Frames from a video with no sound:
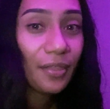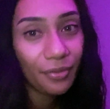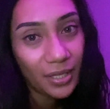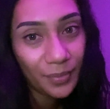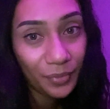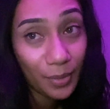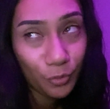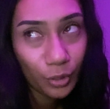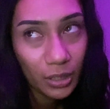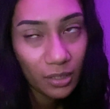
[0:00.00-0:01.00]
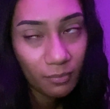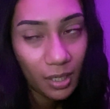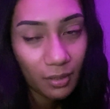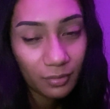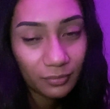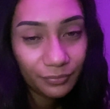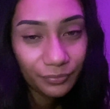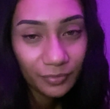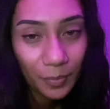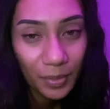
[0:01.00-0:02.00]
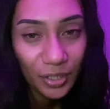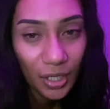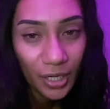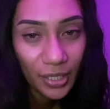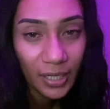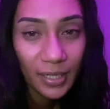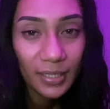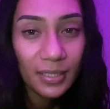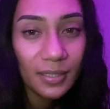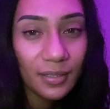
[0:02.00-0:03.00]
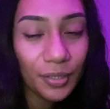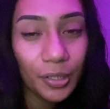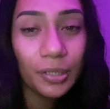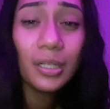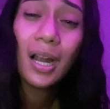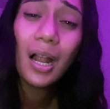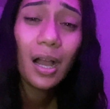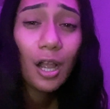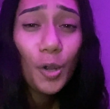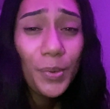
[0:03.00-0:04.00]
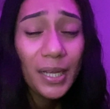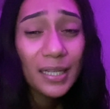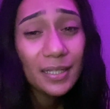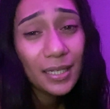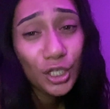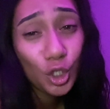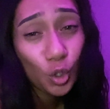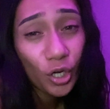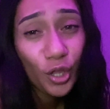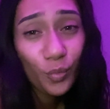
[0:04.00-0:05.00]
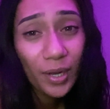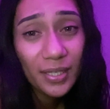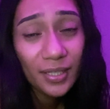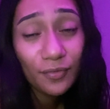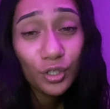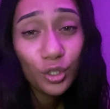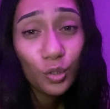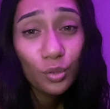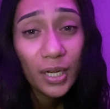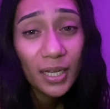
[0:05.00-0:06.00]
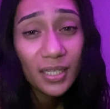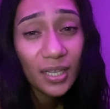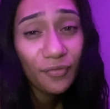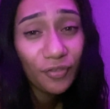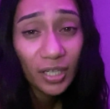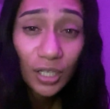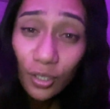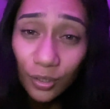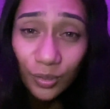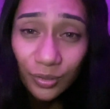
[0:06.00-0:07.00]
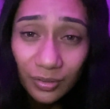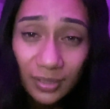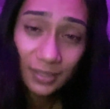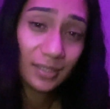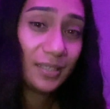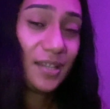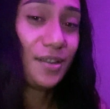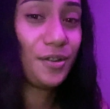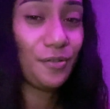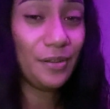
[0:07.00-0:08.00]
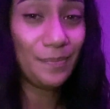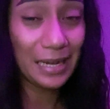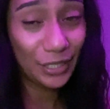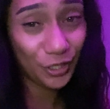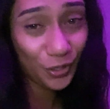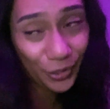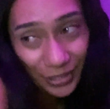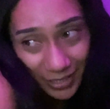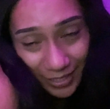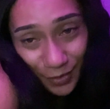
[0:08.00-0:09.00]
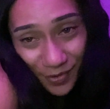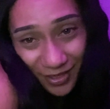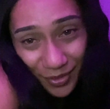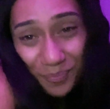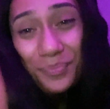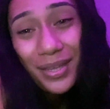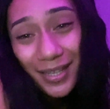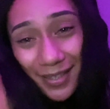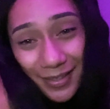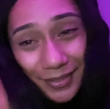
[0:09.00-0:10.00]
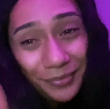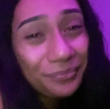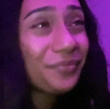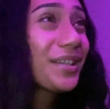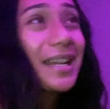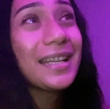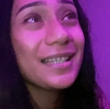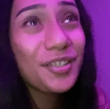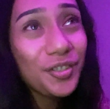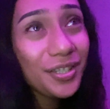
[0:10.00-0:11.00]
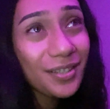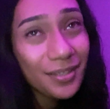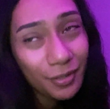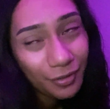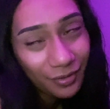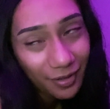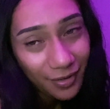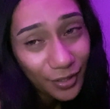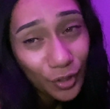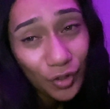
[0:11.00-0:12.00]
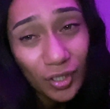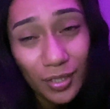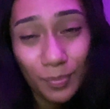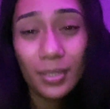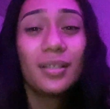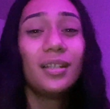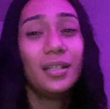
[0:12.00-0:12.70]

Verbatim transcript: that's something I'm doing tomorrow. But yeah, you guys. So I hope you guys enjoyed the rest of today's video. You know, and my journey with me. Like it's just, gosh, it's been